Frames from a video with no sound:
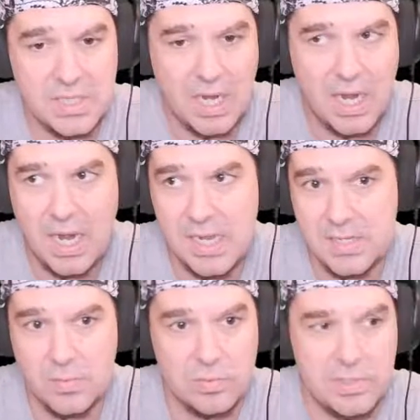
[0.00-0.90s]

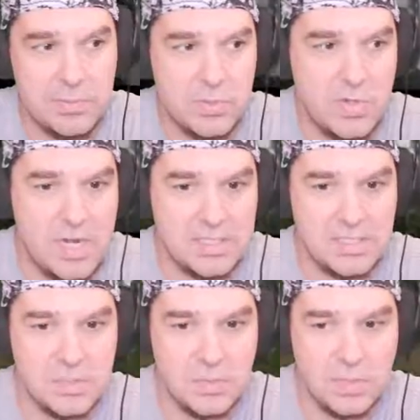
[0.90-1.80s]
high-grip tracks
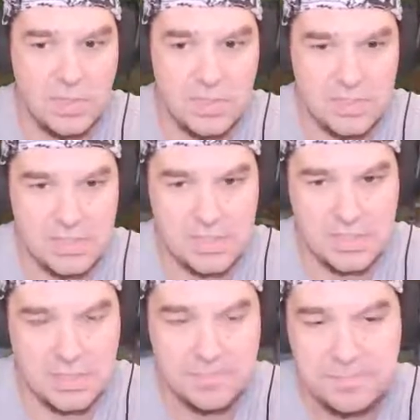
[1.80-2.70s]
that you want.
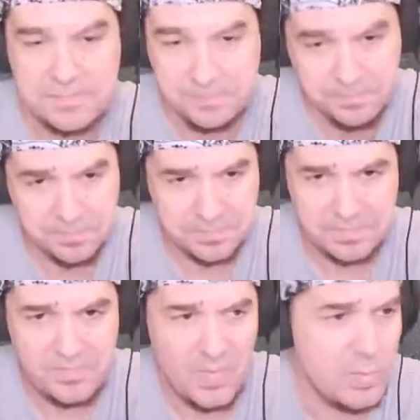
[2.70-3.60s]

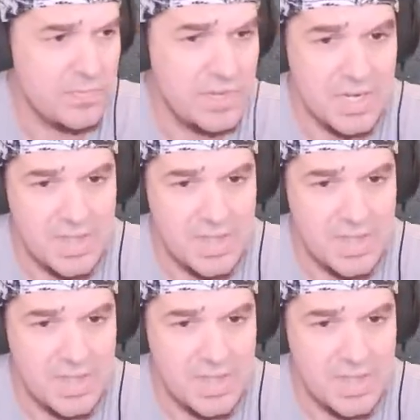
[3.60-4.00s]
We have none of